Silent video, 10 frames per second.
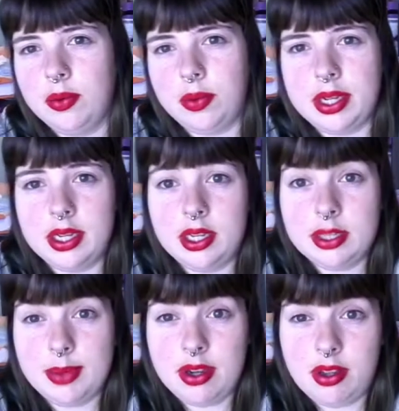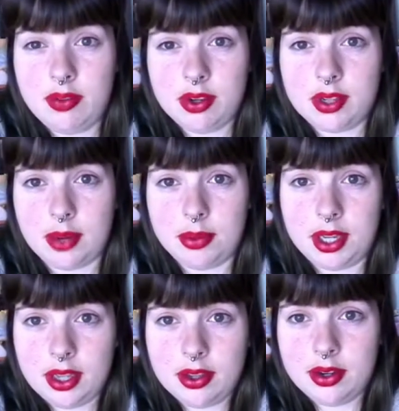we spent all of our time
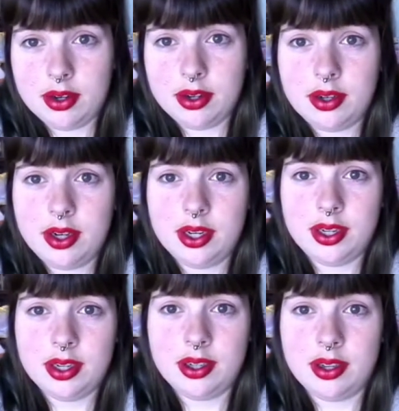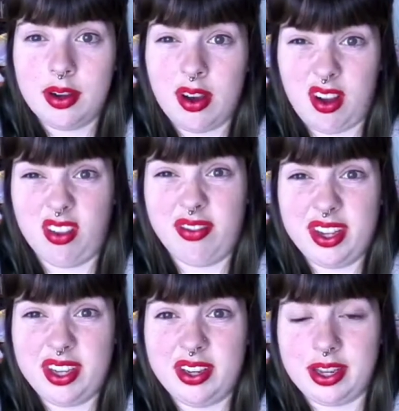together. All of
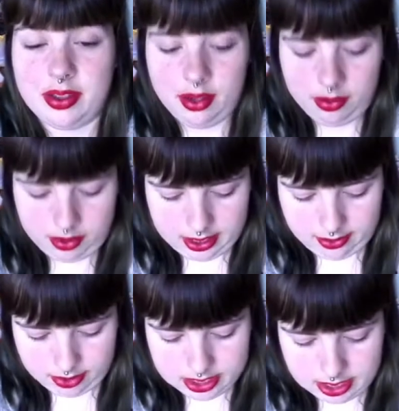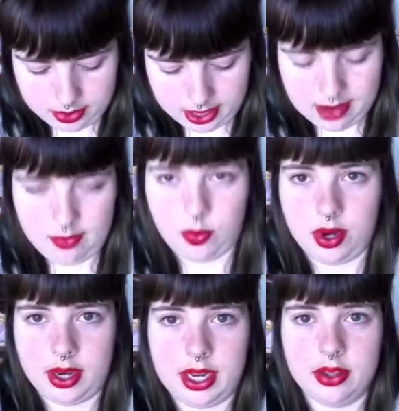it. Like, literally any free time we have,
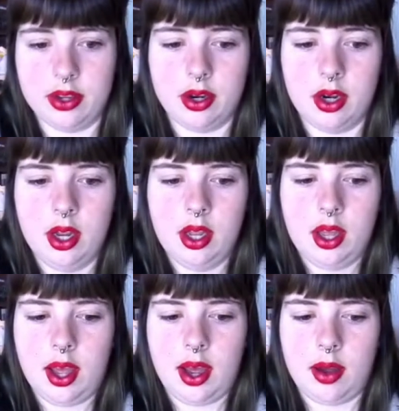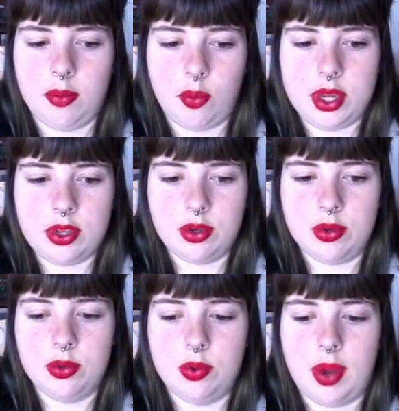we're together. We
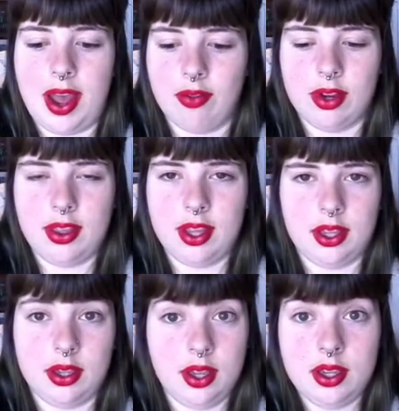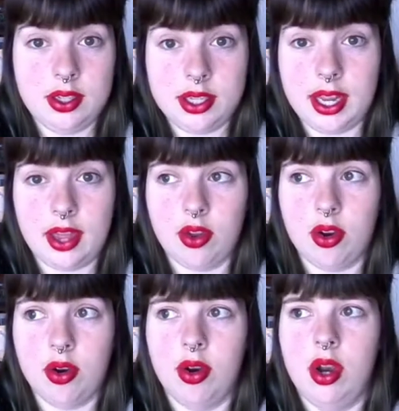do everything
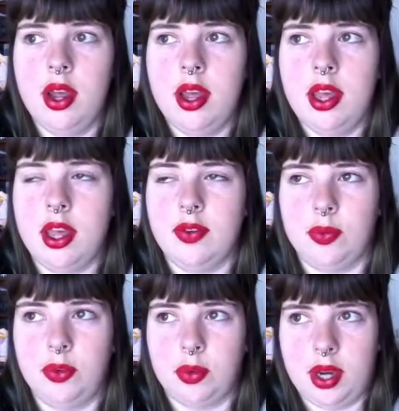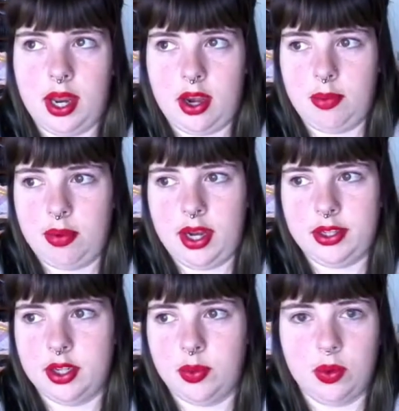together. If someone's working on a
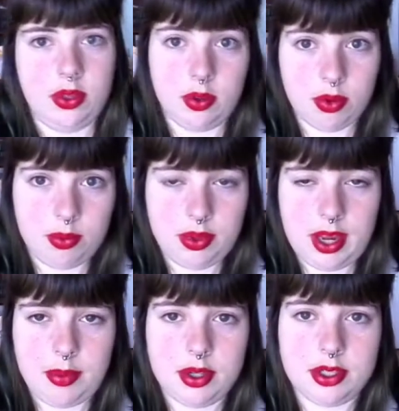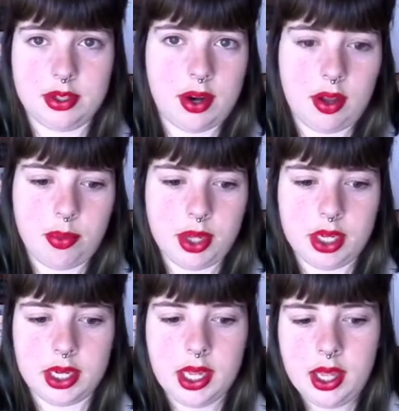project, we're in the room with that person or
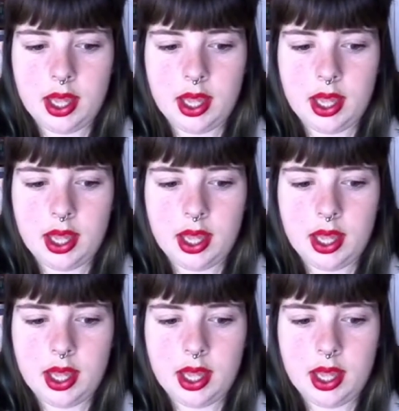helping.